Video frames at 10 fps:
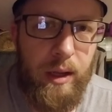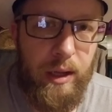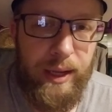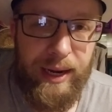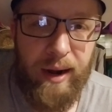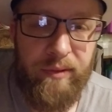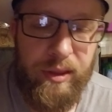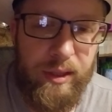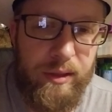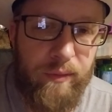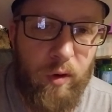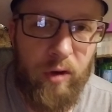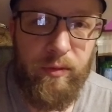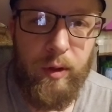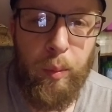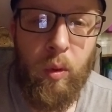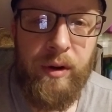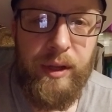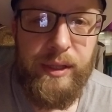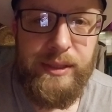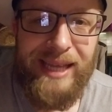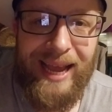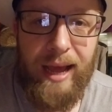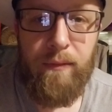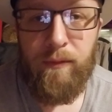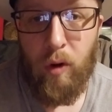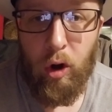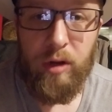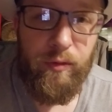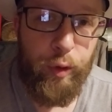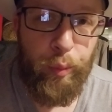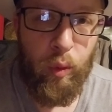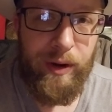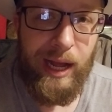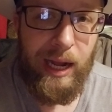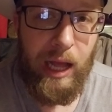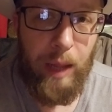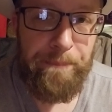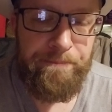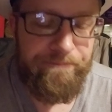and everything that Varg Freeborn does at vargfreeborn.com.